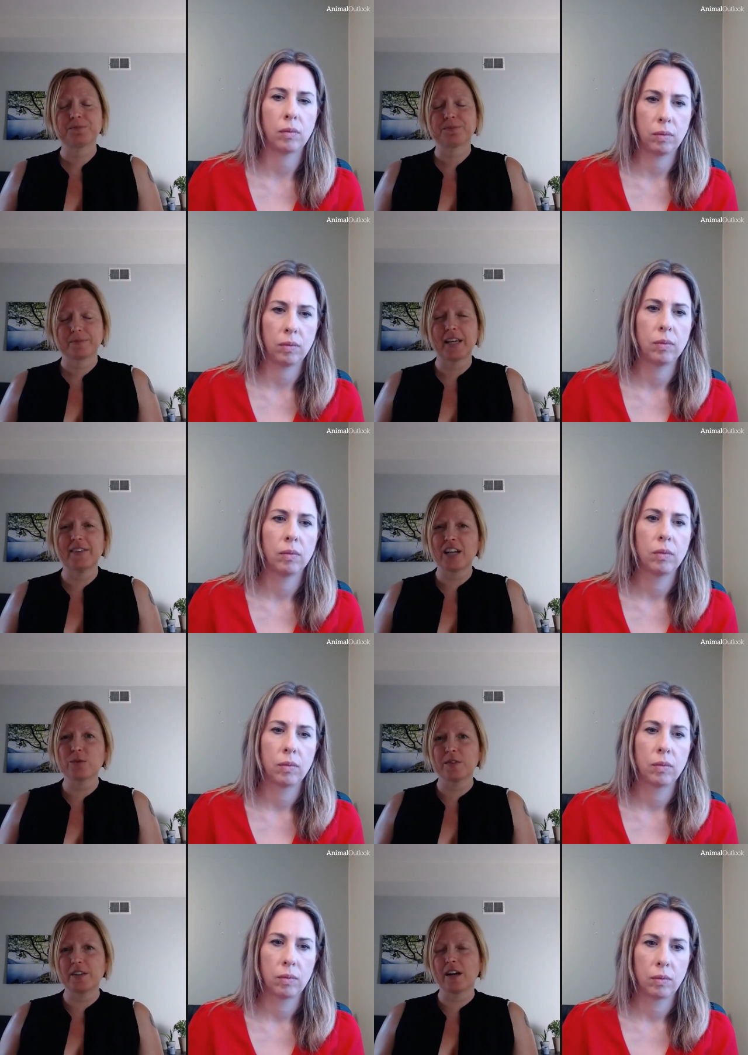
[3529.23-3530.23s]
Speaker 1: And that's what
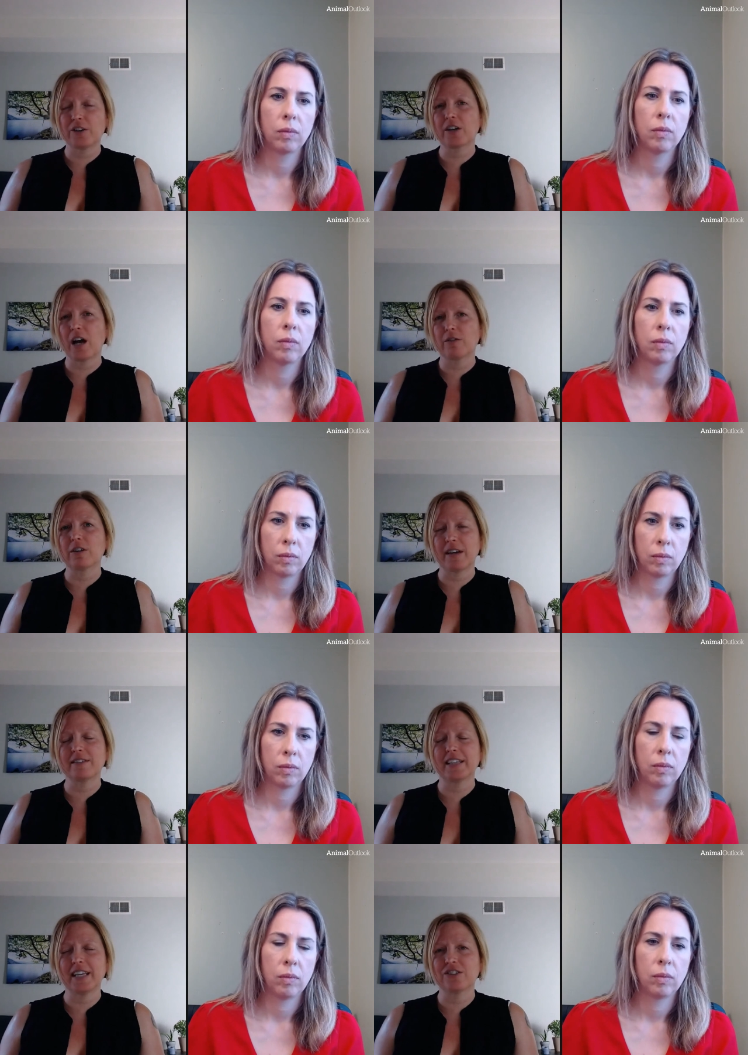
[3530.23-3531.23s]
these undercover
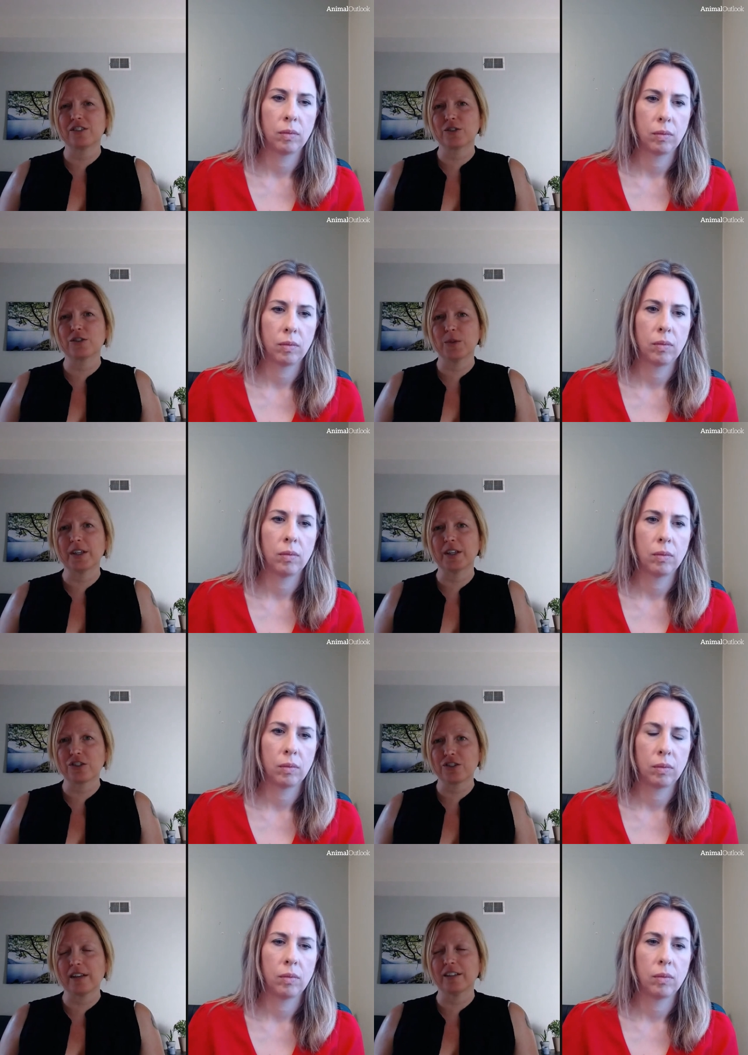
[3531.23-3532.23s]
investigations are doing. They're
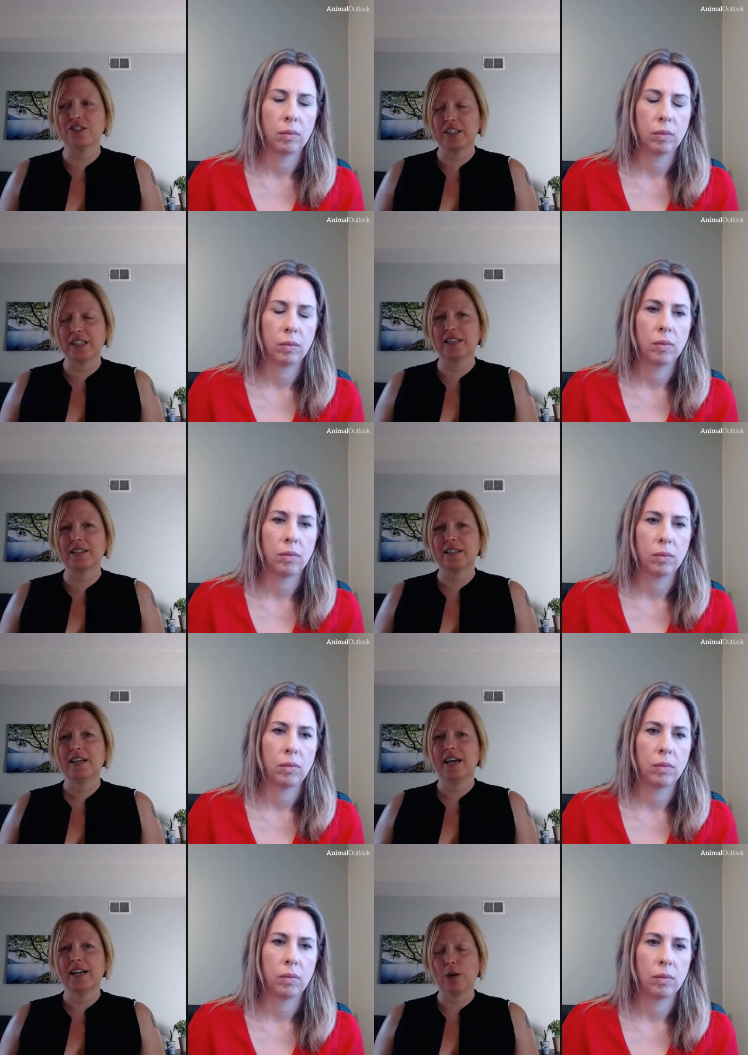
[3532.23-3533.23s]
challenging it
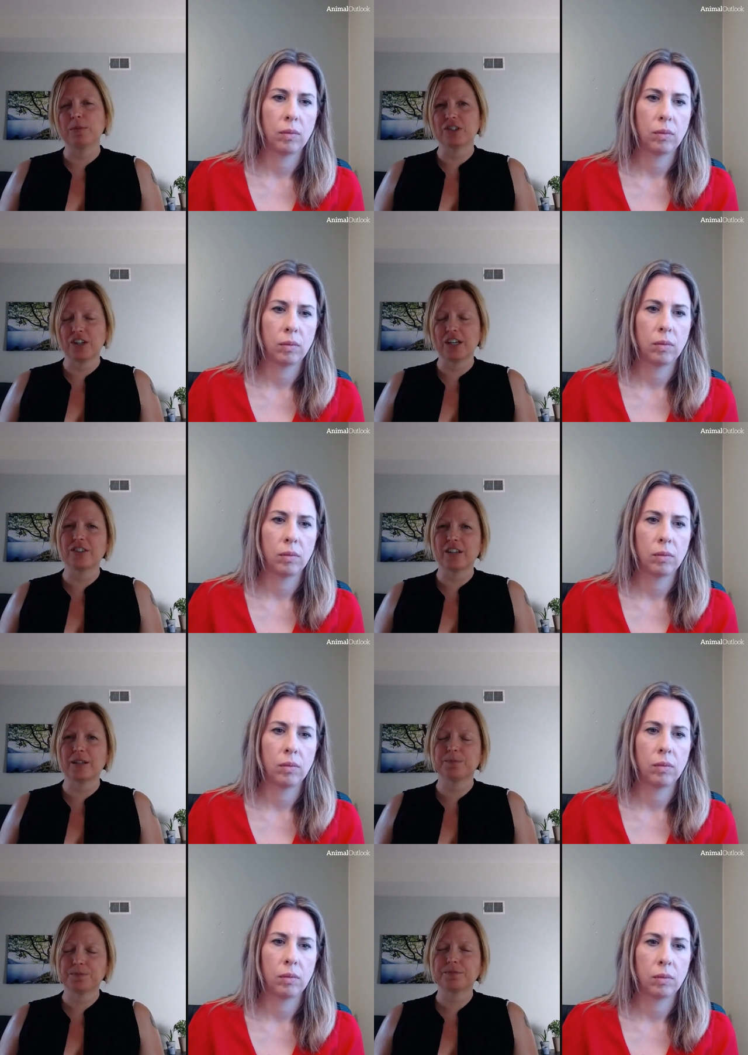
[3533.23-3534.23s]
and helping change it.
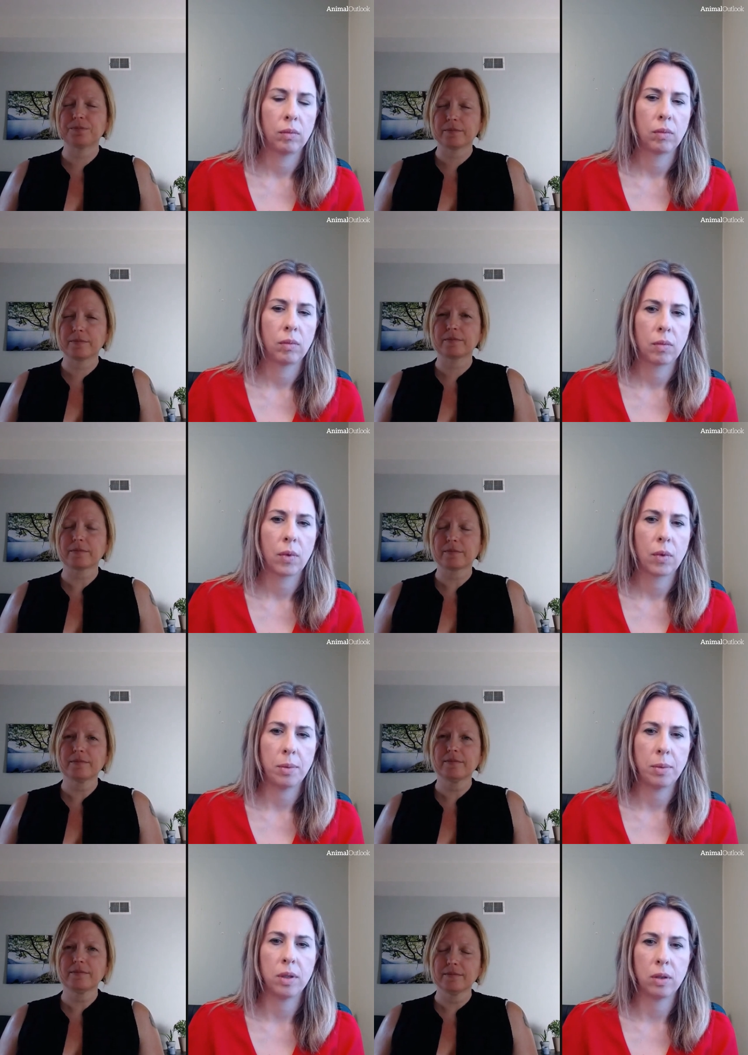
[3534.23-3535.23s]

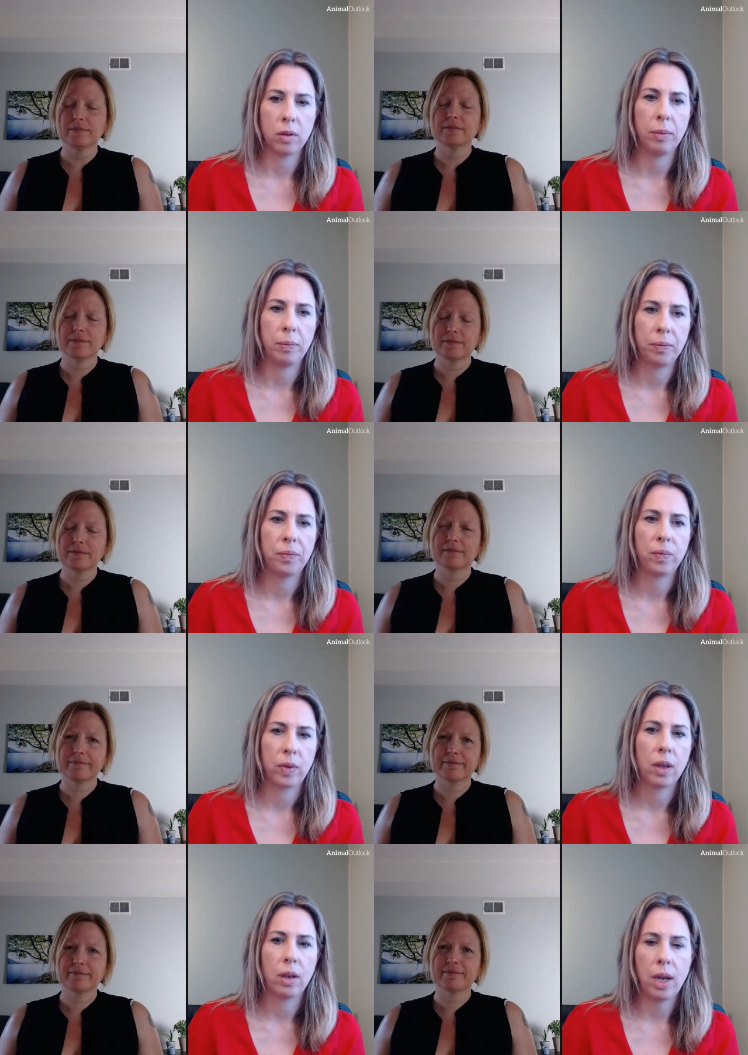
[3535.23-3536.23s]
Speaker 2: Absolutely.
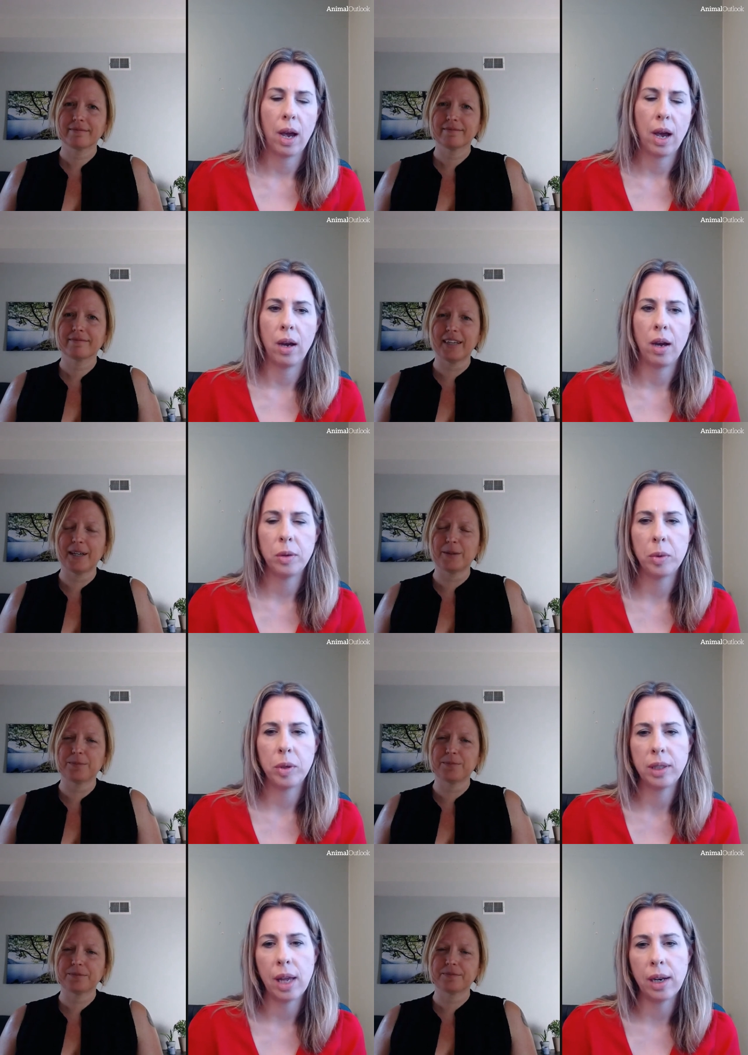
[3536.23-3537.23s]
Yeah, 100%
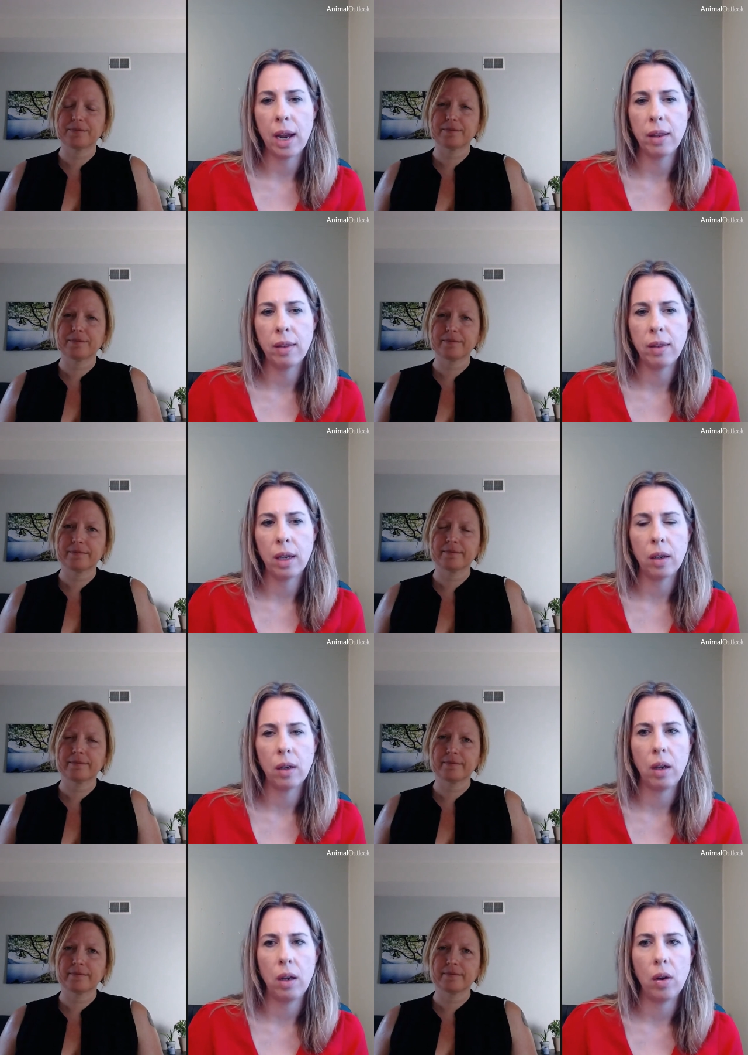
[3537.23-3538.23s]
and I think,
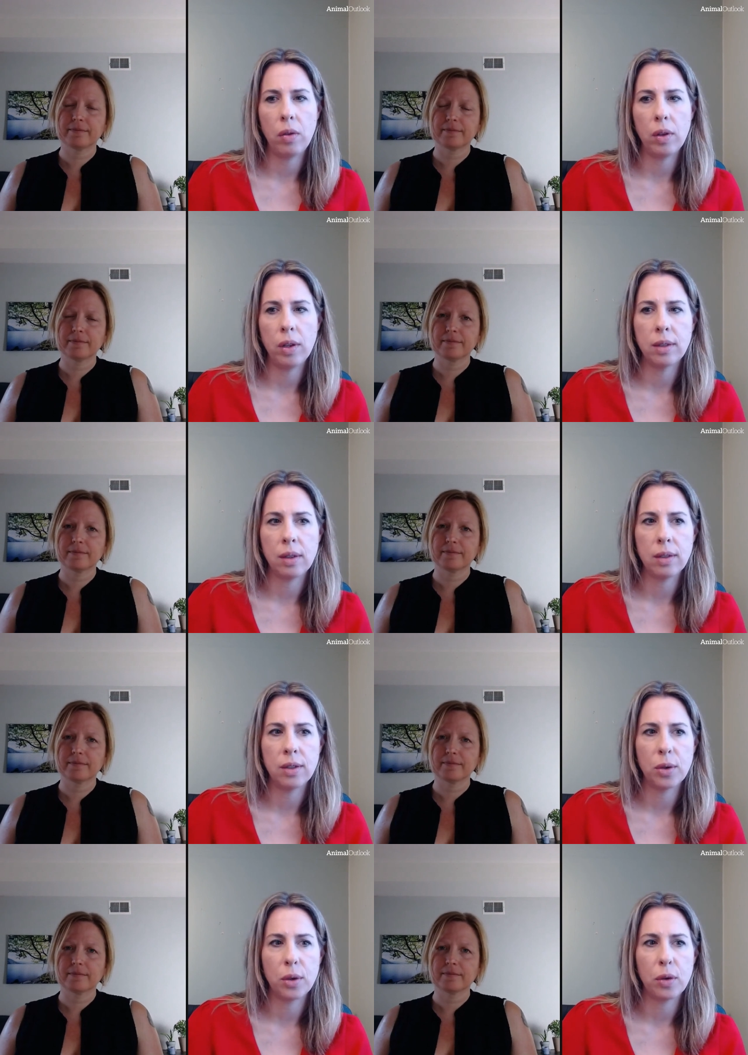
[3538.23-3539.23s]
you know, this is this is
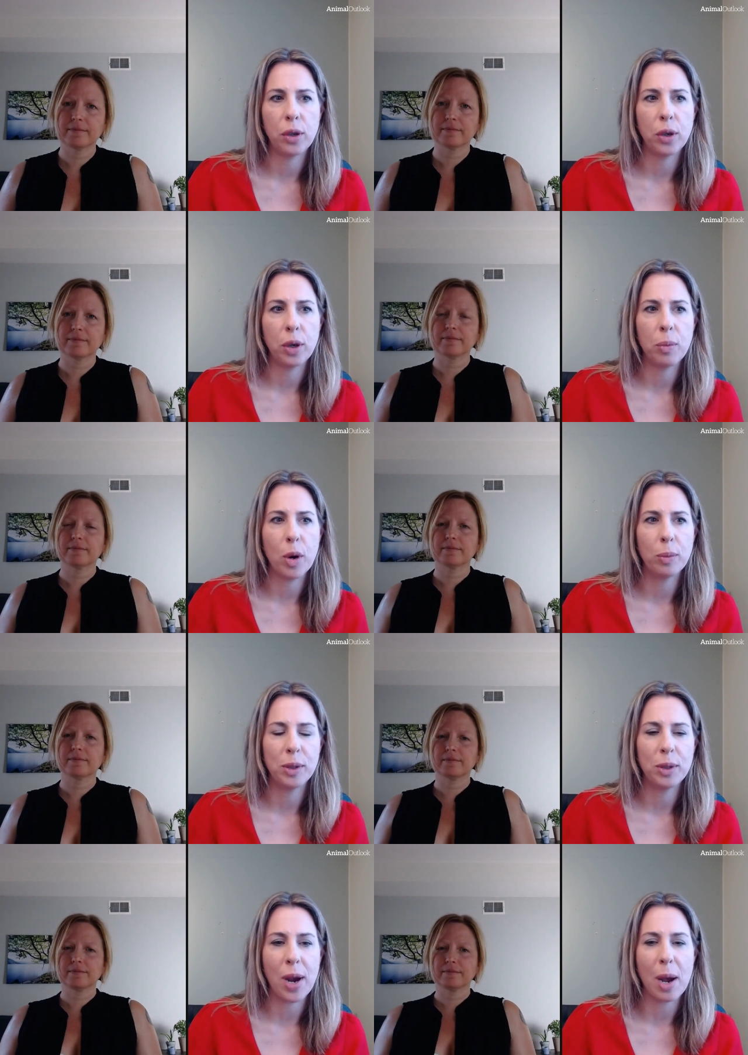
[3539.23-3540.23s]
sort of a good moment
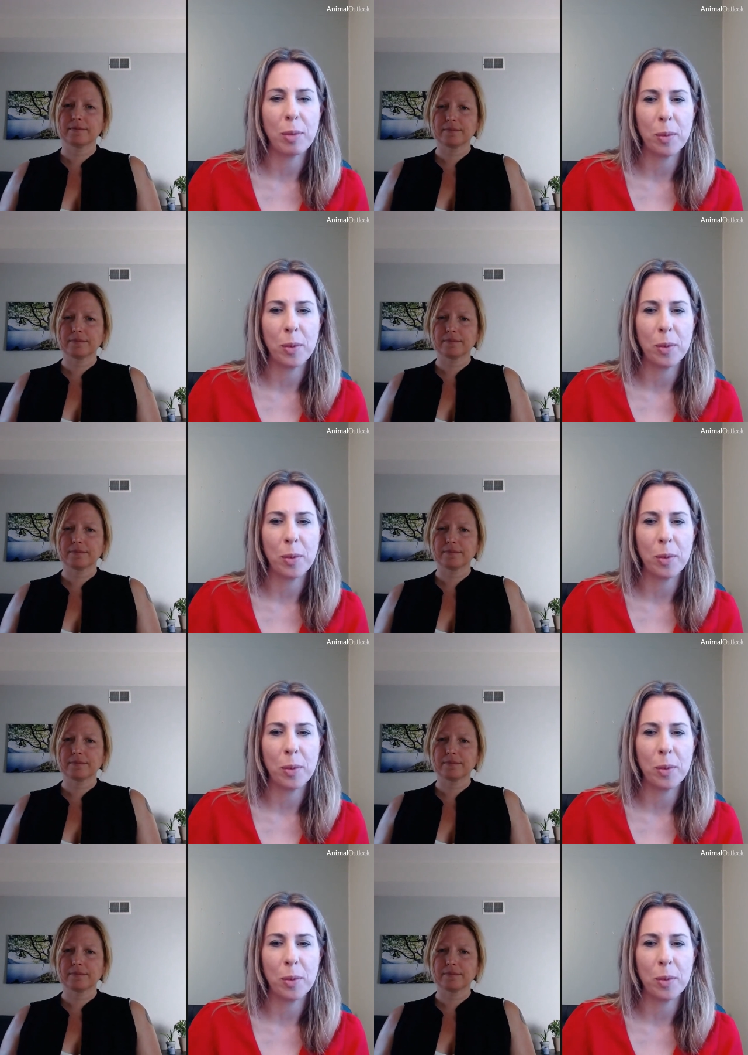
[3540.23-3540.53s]
to wrap up the